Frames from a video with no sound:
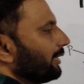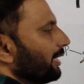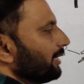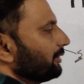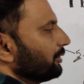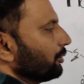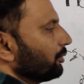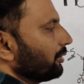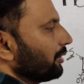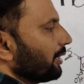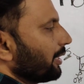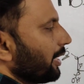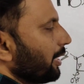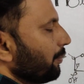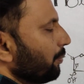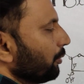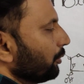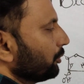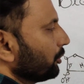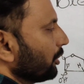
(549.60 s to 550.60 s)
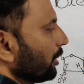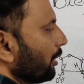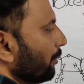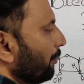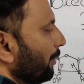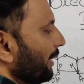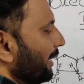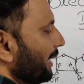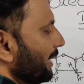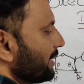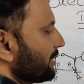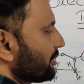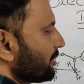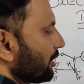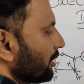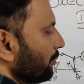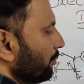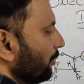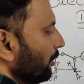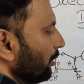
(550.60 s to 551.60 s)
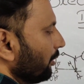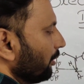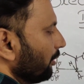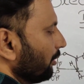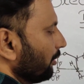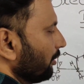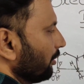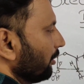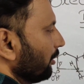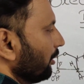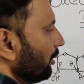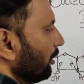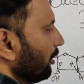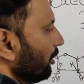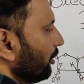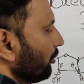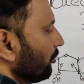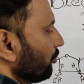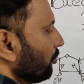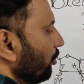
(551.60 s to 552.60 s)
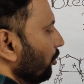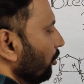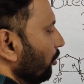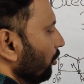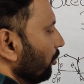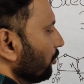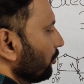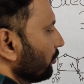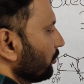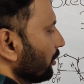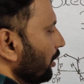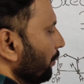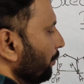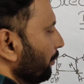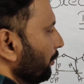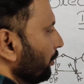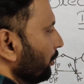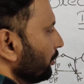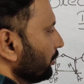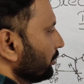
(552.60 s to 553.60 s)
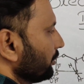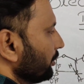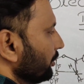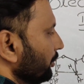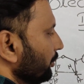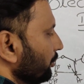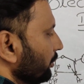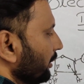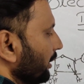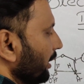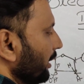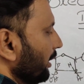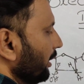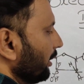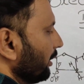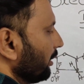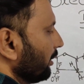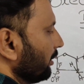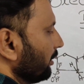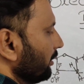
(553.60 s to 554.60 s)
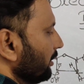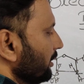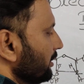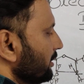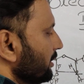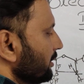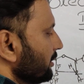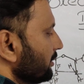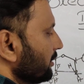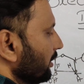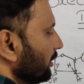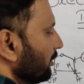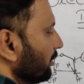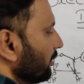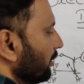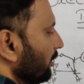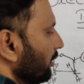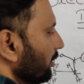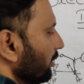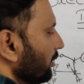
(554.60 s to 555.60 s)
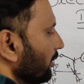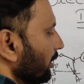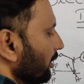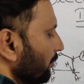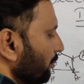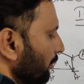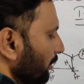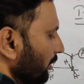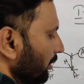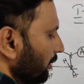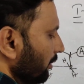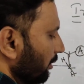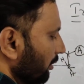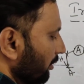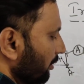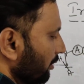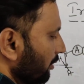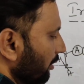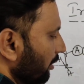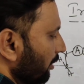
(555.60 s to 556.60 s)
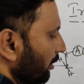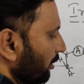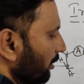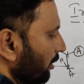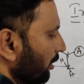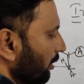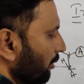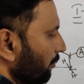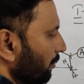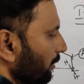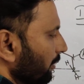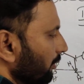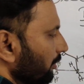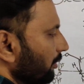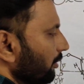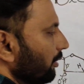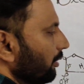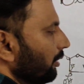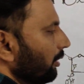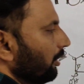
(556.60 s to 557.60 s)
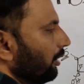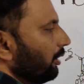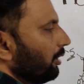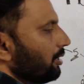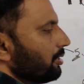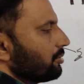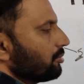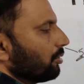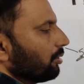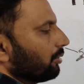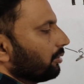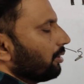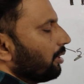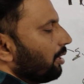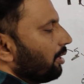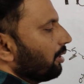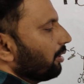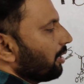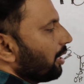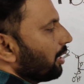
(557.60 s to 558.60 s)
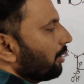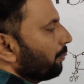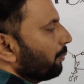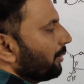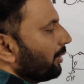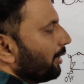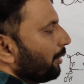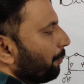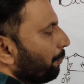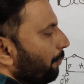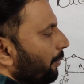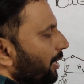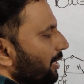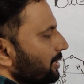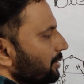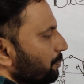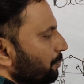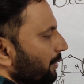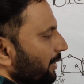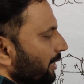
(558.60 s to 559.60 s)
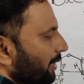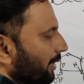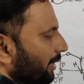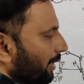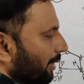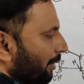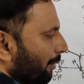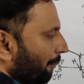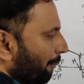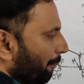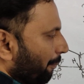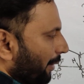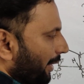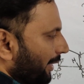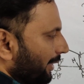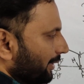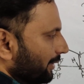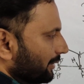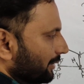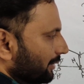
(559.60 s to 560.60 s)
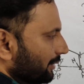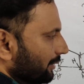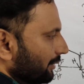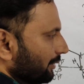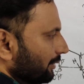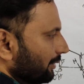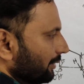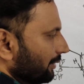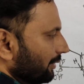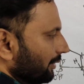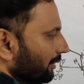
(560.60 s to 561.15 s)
attached to the ribose sugar by ester bond. So suppose you take, this is the third carbon, third carbon. So third carbon and phosphate binds